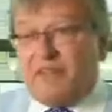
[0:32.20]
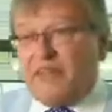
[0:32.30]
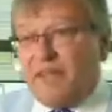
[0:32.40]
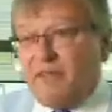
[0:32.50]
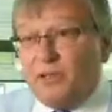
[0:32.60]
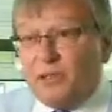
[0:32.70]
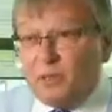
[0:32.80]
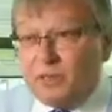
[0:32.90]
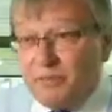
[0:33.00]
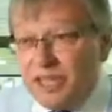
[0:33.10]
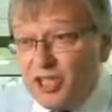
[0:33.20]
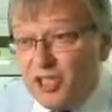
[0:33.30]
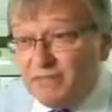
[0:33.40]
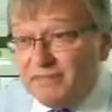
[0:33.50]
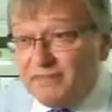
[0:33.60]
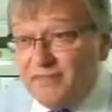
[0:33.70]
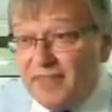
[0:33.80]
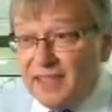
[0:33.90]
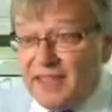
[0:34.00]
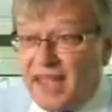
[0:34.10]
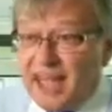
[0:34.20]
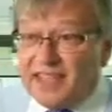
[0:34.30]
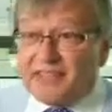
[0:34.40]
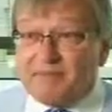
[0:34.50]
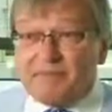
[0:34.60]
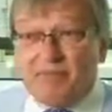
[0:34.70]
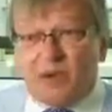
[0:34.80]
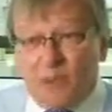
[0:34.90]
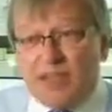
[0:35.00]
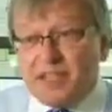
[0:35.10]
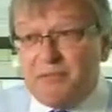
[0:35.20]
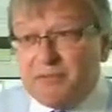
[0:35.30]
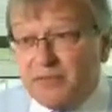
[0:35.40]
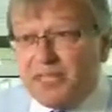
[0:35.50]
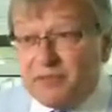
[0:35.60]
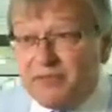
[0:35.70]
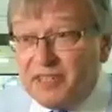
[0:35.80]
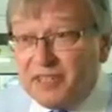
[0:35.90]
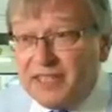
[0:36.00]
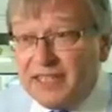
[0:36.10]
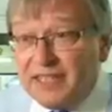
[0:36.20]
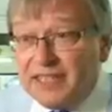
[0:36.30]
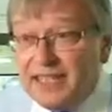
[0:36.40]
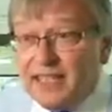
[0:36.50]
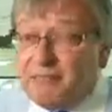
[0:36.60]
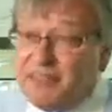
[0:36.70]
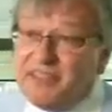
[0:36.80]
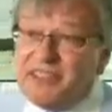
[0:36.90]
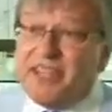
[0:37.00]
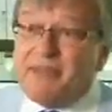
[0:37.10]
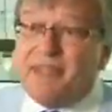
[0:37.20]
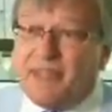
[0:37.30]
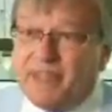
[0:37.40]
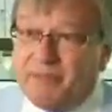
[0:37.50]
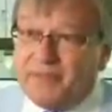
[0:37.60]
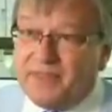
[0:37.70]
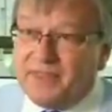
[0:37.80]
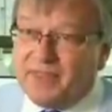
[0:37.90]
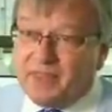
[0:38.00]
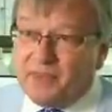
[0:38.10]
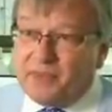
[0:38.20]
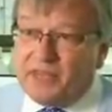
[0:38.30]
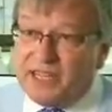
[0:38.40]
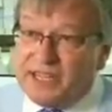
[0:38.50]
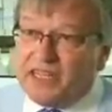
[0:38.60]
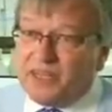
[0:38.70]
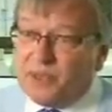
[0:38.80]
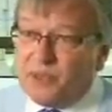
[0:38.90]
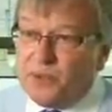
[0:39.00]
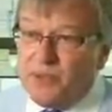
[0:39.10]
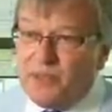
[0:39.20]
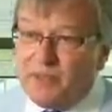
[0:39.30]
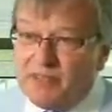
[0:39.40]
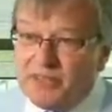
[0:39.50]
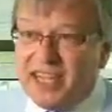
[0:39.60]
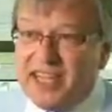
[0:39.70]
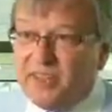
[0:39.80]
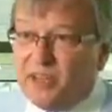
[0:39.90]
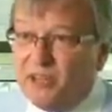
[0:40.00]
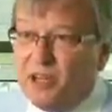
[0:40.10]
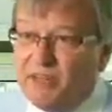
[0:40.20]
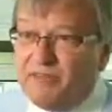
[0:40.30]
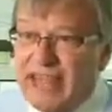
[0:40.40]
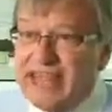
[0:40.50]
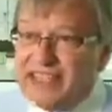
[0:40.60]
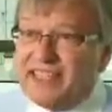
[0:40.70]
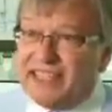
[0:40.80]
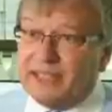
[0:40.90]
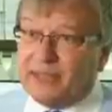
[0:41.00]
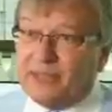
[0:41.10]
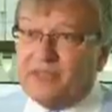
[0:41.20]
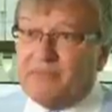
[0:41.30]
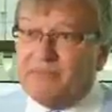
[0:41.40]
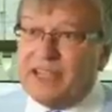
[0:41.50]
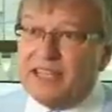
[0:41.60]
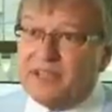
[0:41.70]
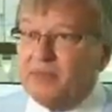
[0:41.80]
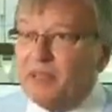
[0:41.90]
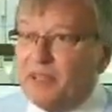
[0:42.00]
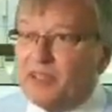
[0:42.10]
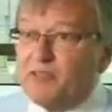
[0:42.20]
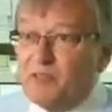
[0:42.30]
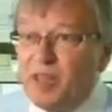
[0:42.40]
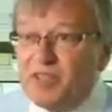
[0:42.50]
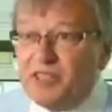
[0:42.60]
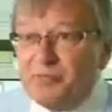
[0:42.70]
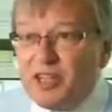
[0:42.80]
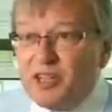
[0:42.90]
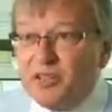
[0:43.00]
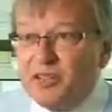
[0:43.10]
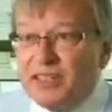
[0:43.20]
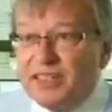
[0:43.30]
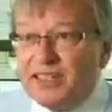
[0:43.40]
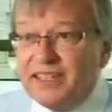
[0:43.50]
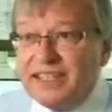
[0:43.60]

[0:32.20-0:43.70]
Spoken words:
going to have to look at automation as a way to greater efficiency, but at the same time, we need to retain the craft hand skills that make the product rather special and